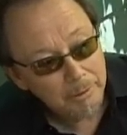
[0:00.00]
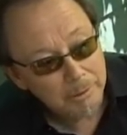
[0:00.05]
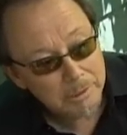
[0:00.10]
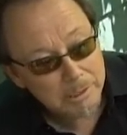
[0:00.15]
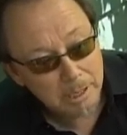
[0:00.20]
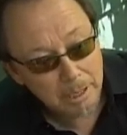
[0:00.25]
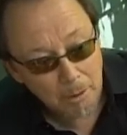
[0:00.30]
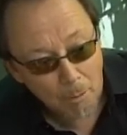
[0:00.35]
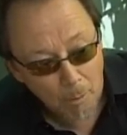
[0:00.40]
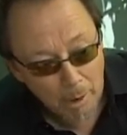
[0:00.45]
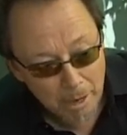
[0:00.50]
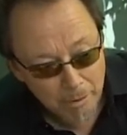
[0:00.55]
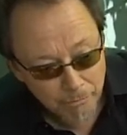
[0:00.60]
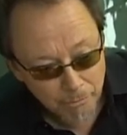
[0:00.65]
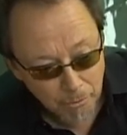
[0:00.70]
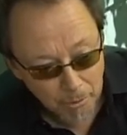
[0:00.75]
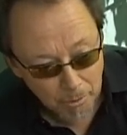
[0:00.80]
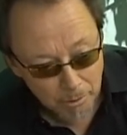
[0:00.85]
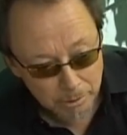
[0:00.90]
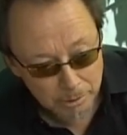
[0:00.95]
It's saying, wait
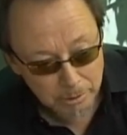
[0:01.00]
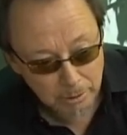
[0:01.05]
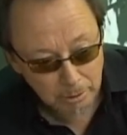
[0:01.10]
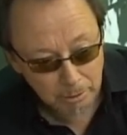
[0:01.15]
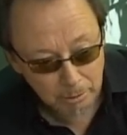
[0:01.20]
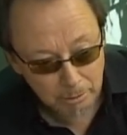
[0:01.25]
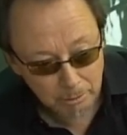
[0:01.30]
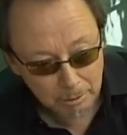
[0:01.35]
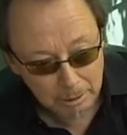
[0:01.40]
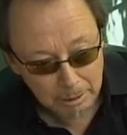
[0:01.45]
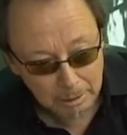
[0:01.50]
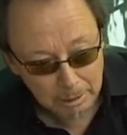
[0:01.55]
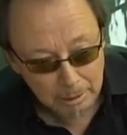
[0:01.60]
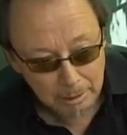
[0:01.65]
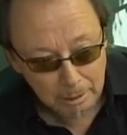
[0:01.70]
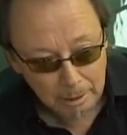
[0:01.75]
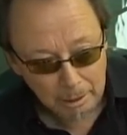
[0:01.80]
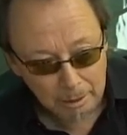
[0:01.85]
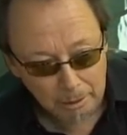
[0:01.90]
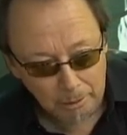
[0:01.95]
for it, you know.
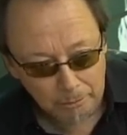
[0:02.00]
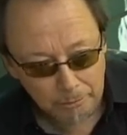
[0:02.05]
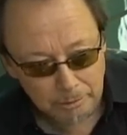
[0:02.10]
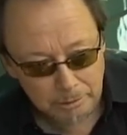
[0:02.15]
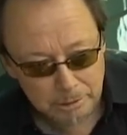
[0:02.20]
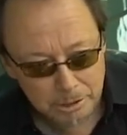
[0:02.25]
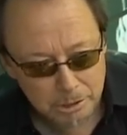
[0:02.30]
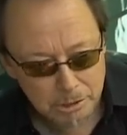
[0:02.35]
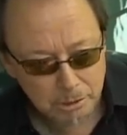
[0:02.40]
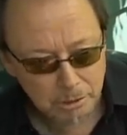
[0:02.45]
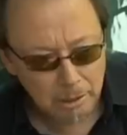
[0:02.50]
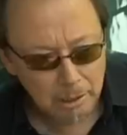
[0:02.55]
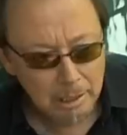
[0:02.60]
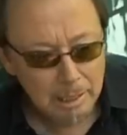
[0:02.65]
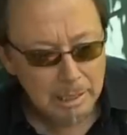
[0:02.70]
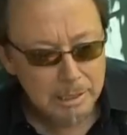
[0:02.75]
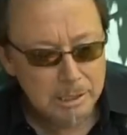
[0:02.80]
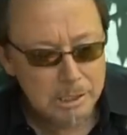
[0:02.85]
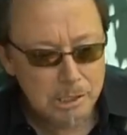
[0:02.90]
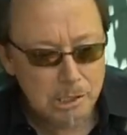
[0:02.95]
And just
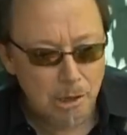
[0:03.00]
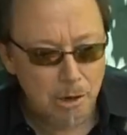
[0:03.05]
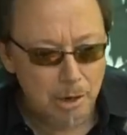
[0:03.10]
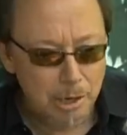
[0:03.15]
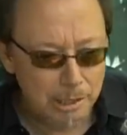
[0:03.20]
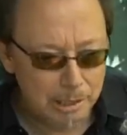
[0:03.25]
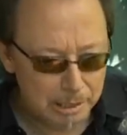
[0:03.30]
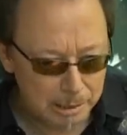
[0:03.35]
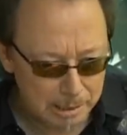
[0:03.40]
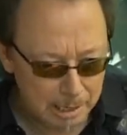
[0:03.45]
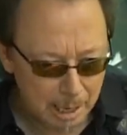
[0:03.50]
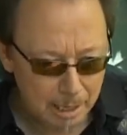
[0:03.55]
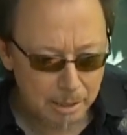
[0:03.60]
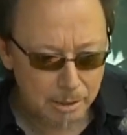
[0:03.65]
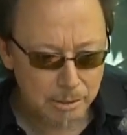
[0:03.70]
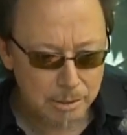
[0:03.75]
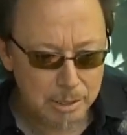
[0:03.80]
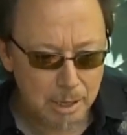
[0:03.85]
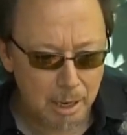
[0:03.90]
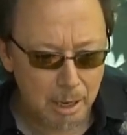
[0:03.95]
learning to
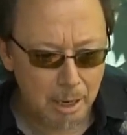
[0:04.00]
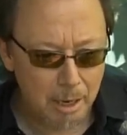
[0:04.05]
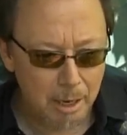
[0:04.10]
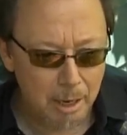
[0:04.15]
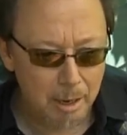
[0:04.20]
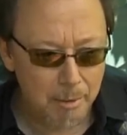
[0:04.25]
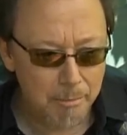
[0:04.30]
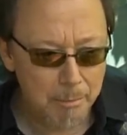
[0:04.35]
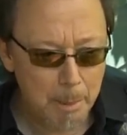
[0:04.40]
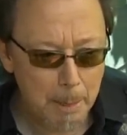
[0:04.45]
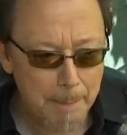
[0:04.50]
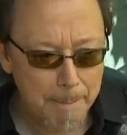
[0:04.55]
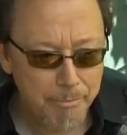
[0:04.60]
take your time